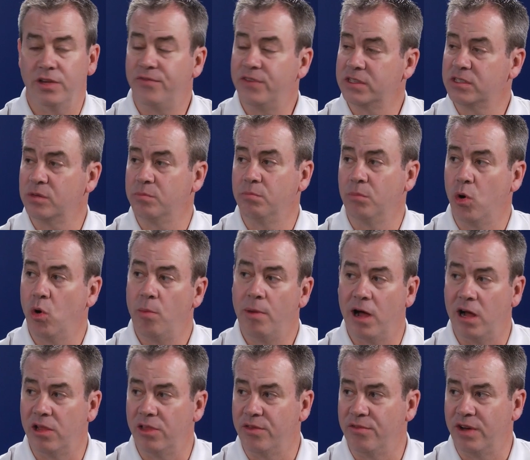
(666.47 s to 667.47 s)
it's a
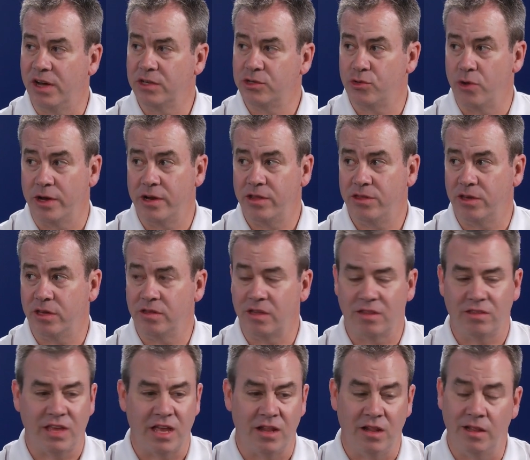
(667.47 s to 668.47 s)
mobile device or anything
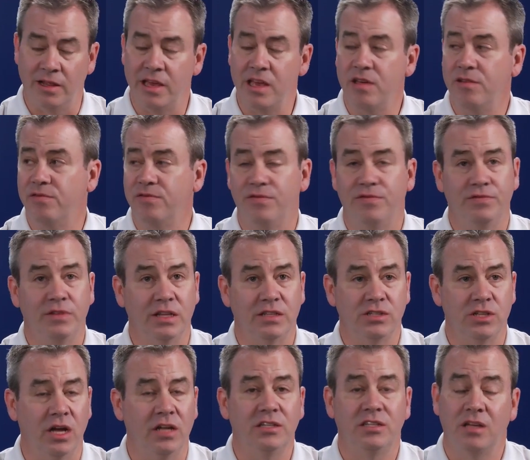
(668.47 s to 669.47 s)
that can leave
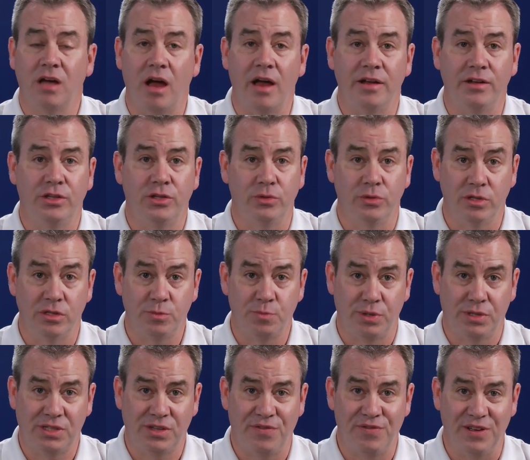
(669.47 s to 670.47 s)
that's not tied to the
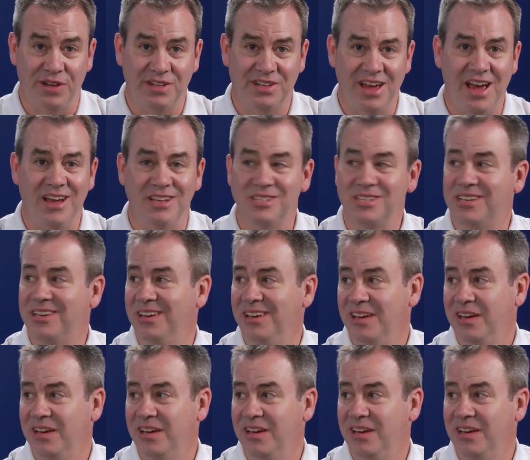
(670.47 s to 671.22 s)
specific desk.